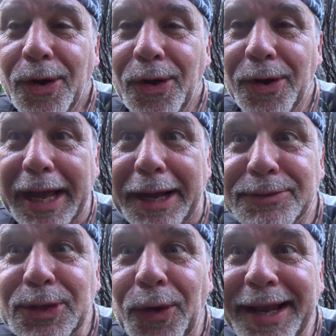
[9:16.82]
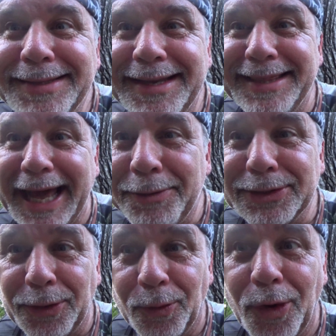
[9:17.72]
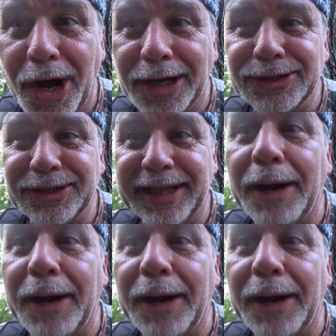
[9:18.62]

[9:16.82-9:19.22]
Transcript: That was crazy. That was a rush.